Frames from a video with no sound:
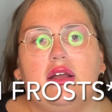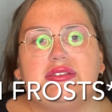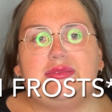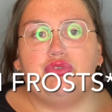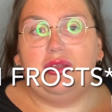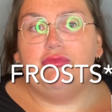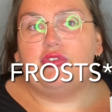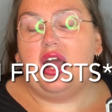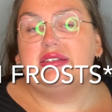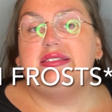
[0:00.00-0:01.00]
Supreme
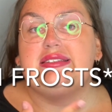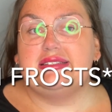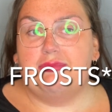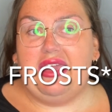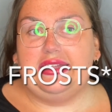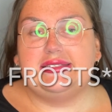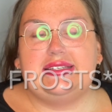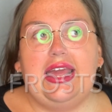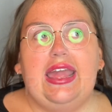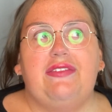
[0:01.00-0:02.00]
Frosts is a mainstay,